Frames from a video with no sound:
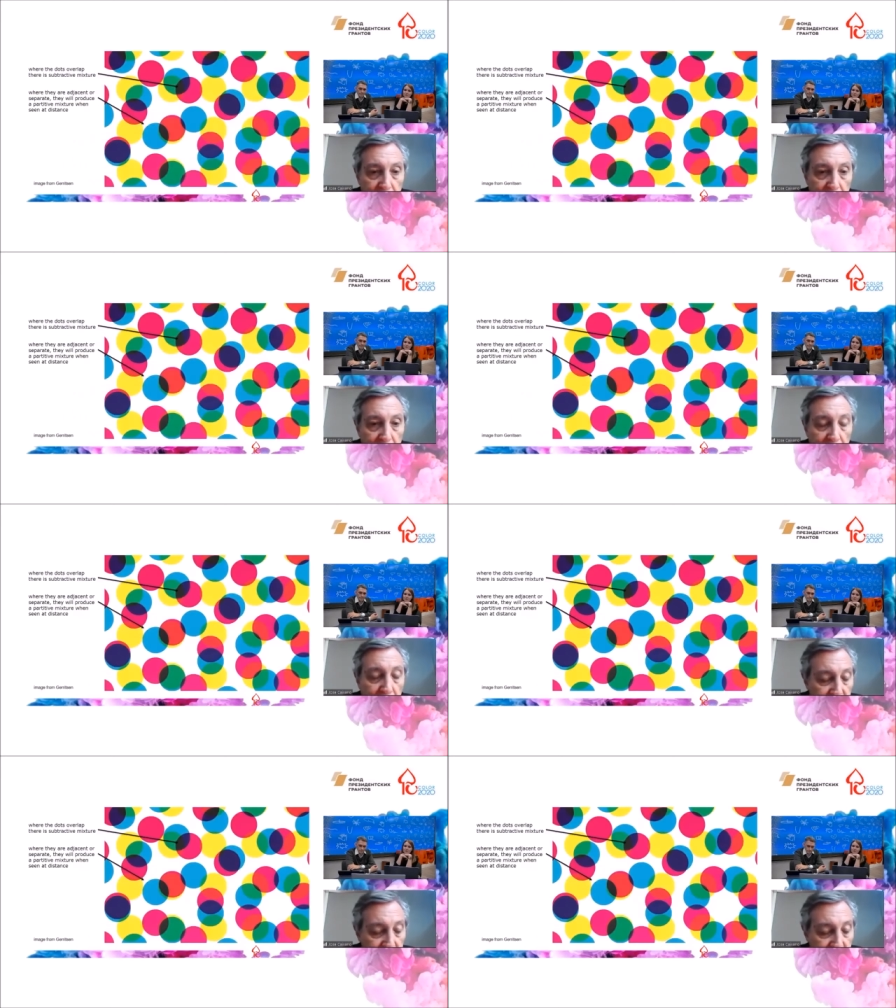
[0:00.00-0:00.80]
In
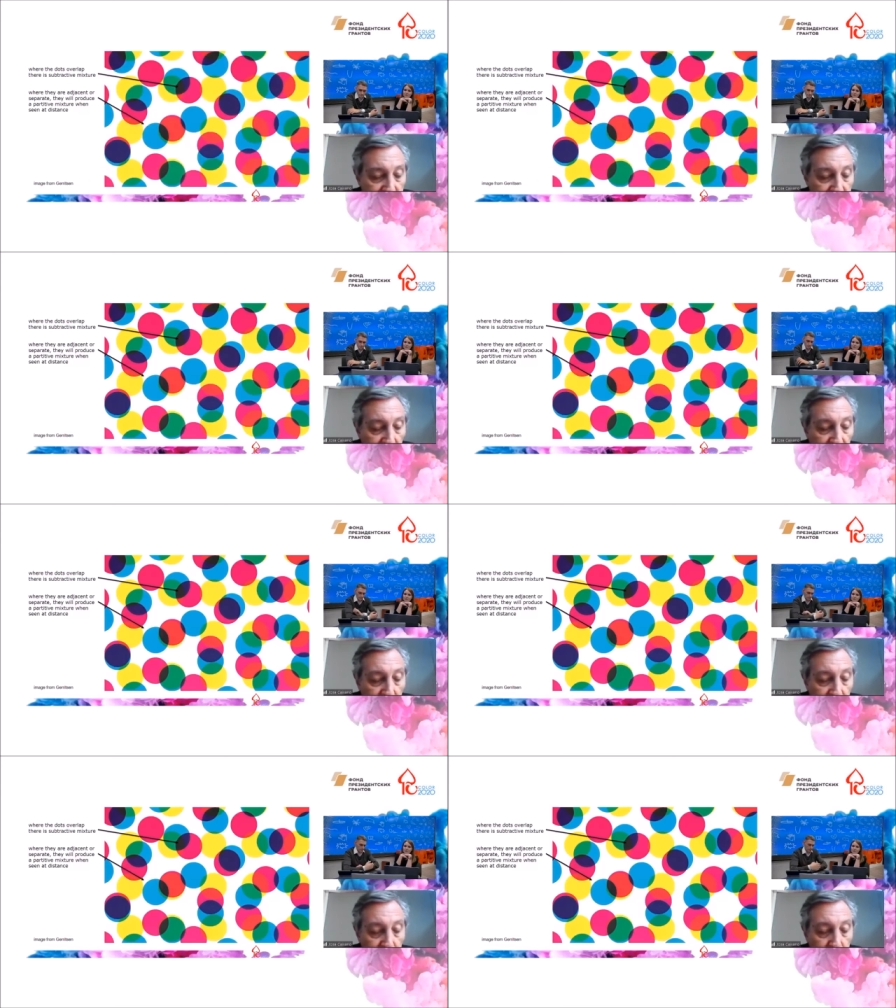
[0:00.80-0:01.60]
this detail,
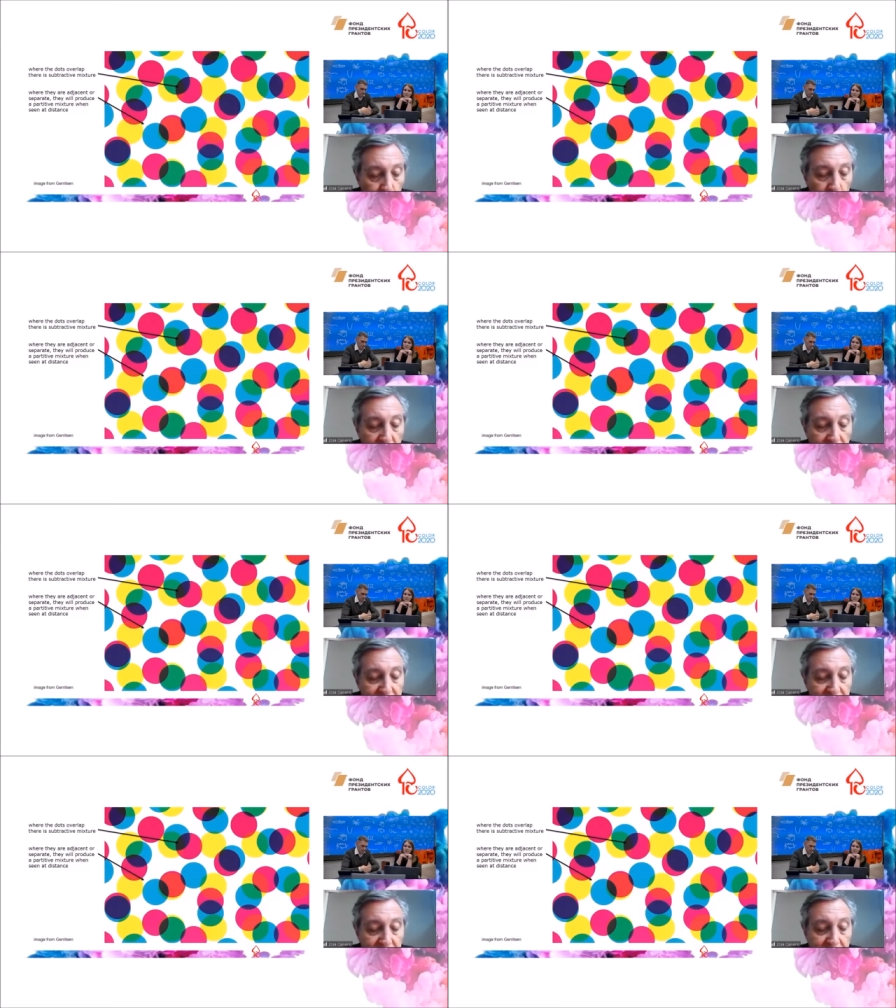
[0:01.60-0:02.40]
we can
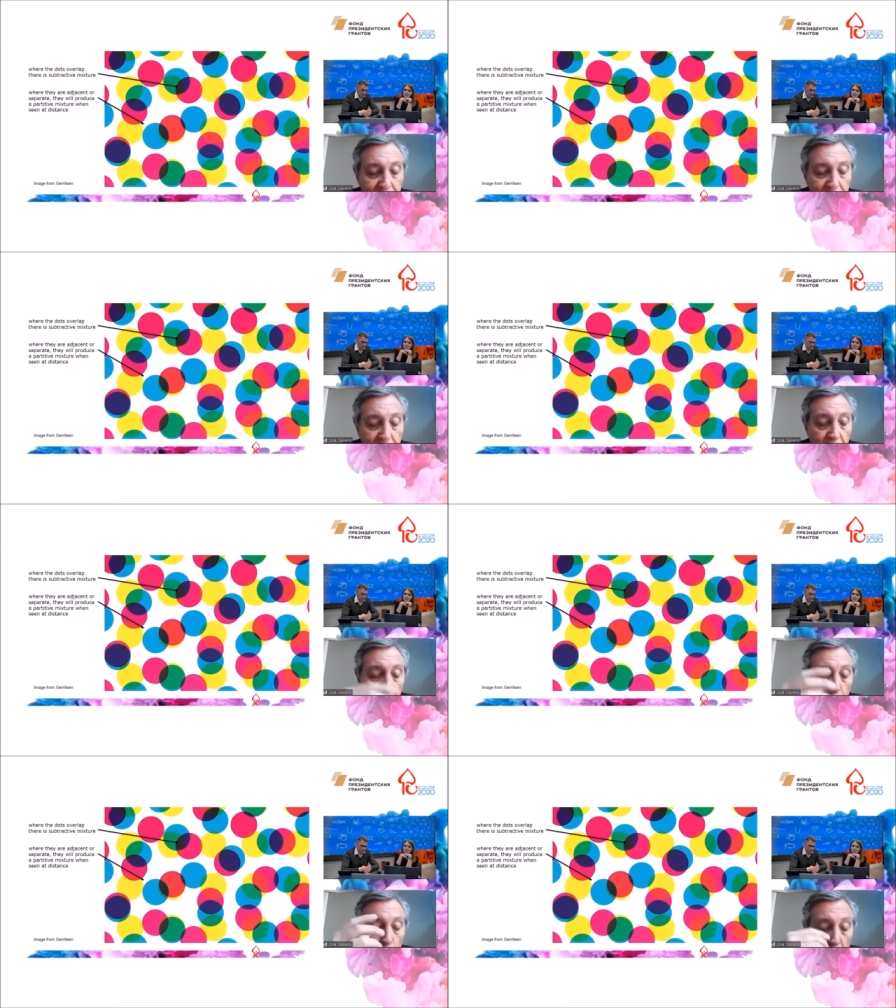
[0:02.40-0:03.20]
see that the,
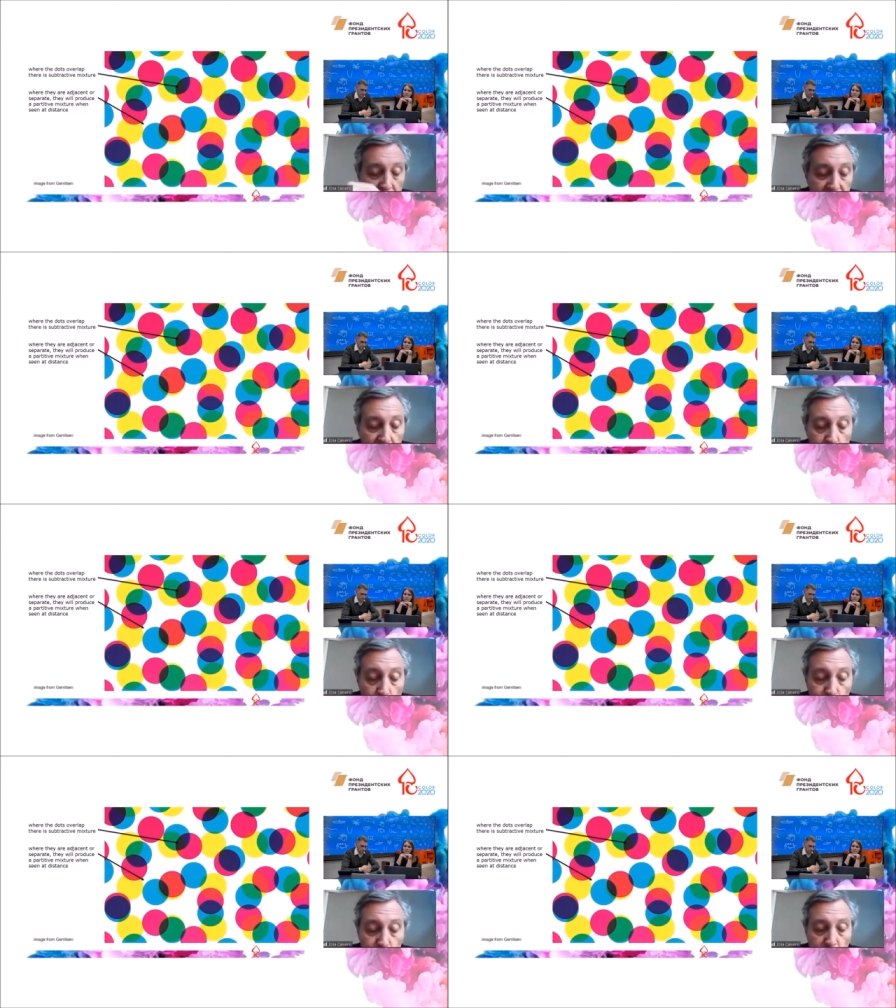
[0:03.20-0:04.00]
where the
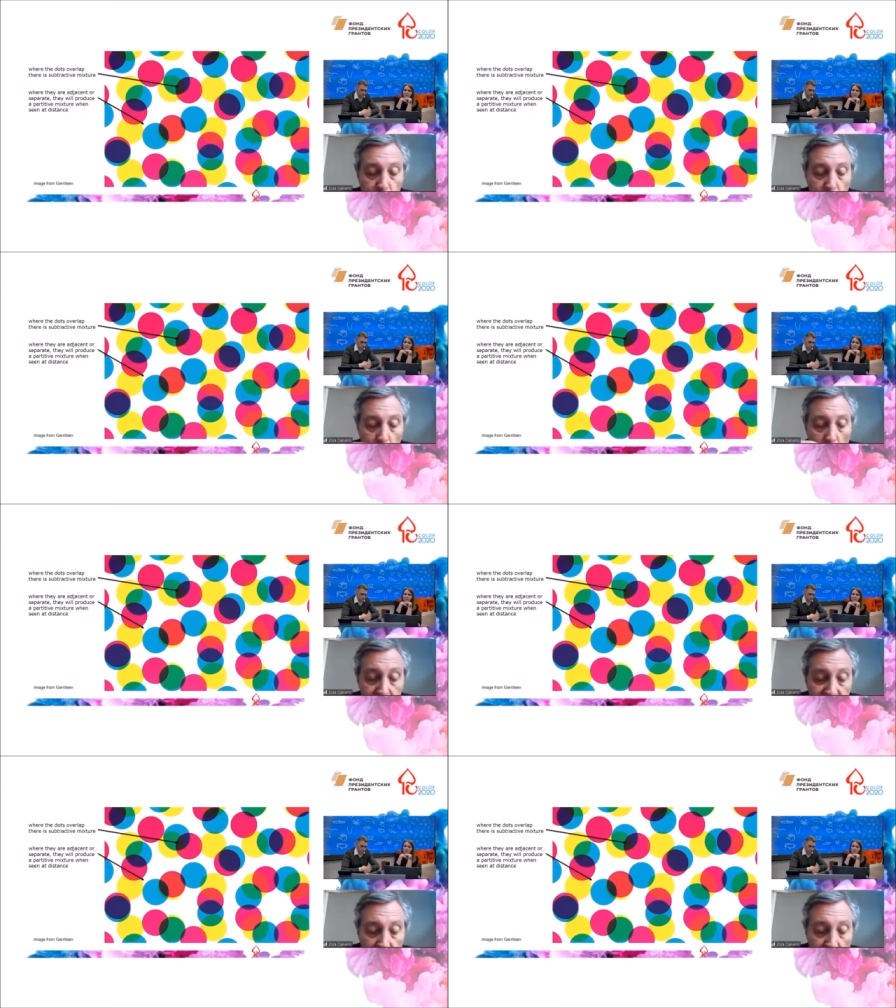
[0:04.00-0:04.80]
dots
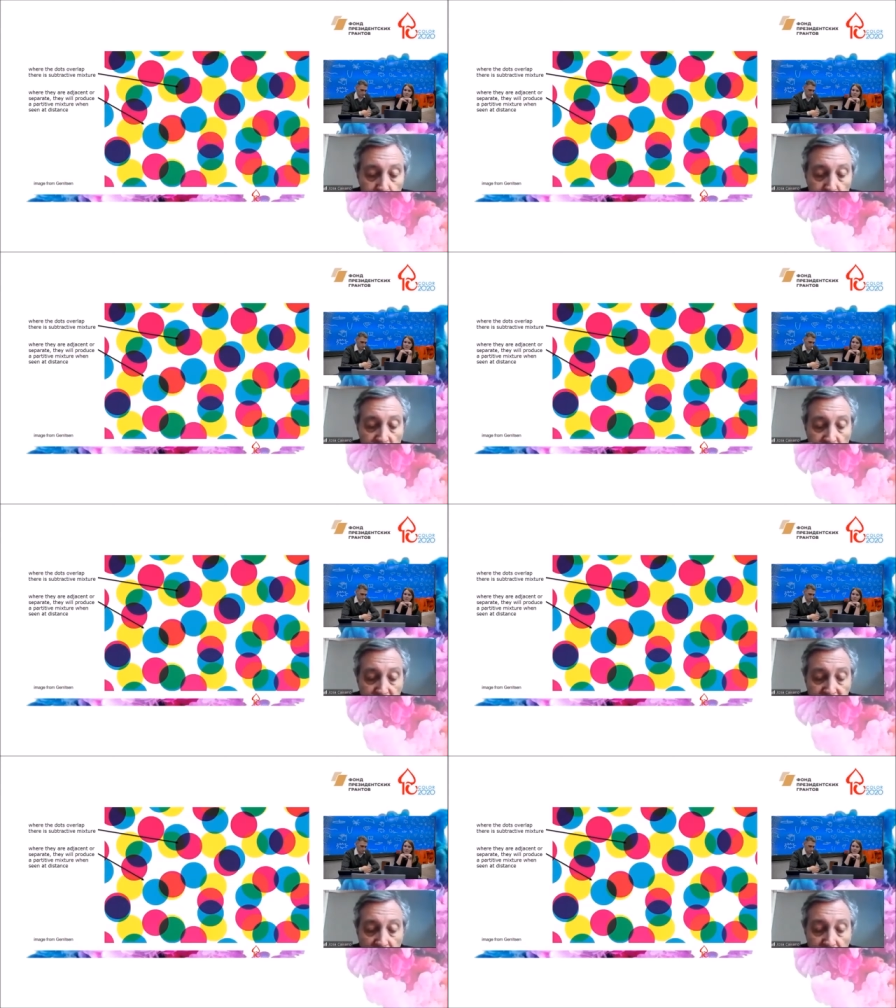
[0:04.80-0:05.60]
overlap, the
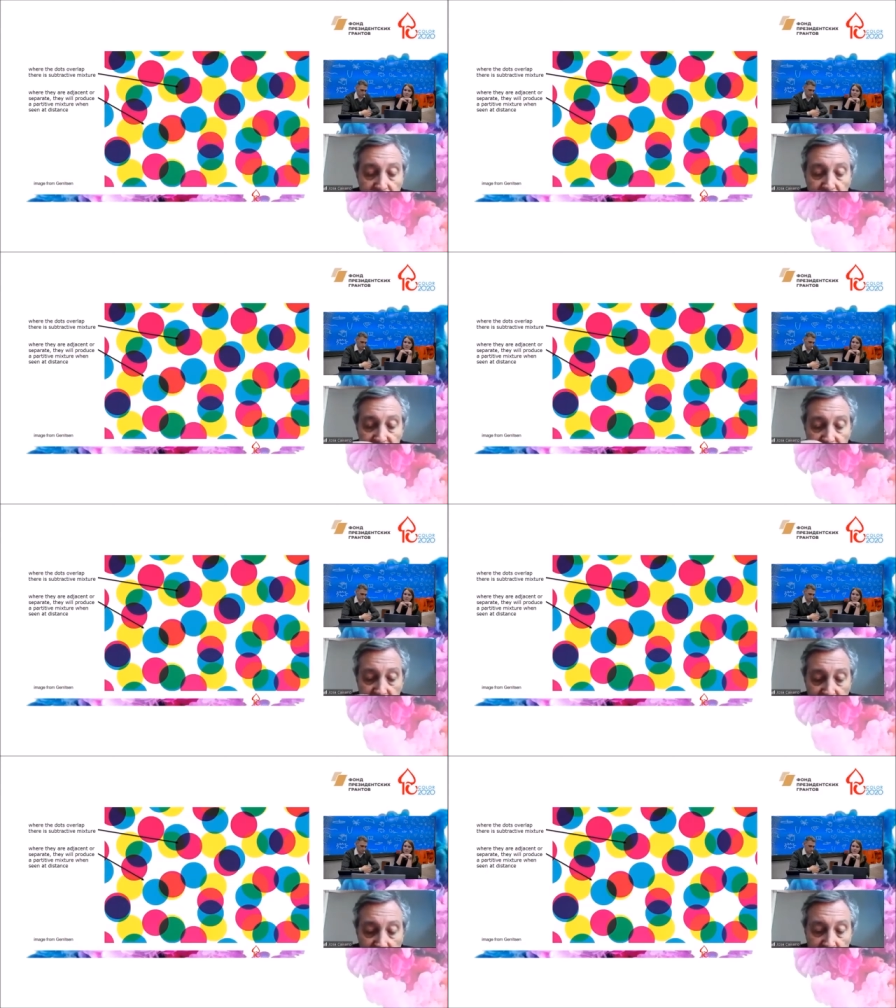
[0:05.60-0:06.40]
result is a
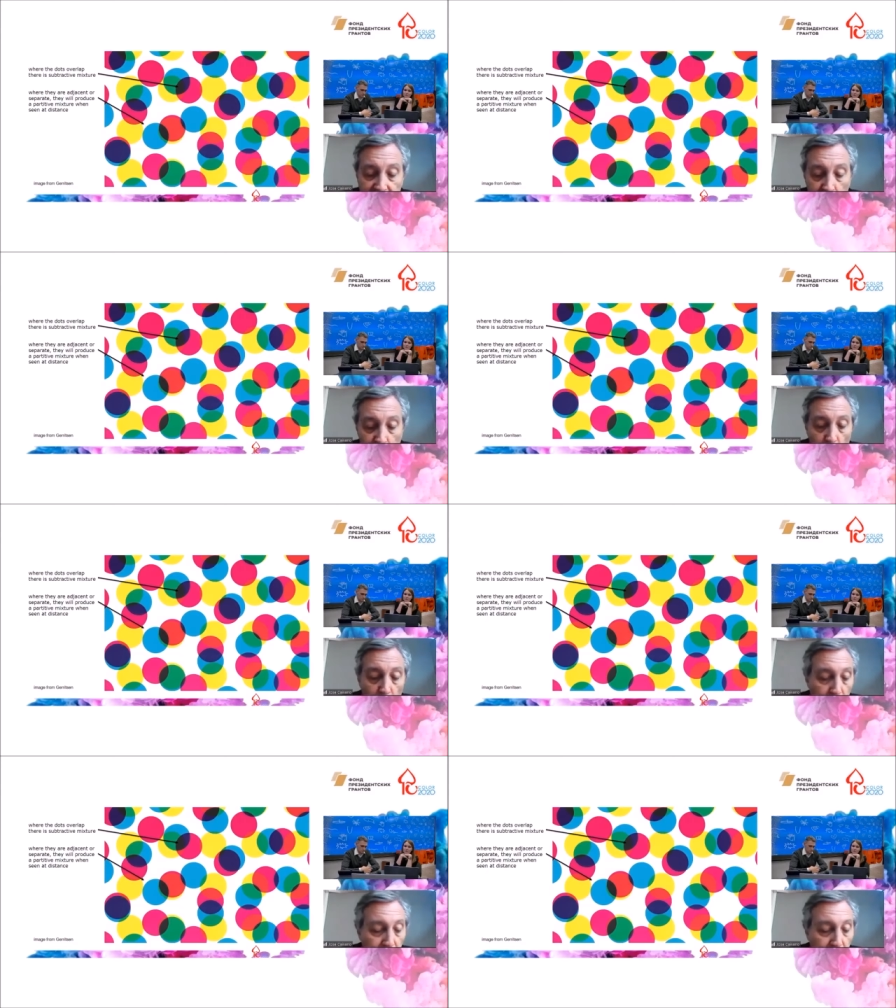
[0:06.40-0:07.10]
darker color.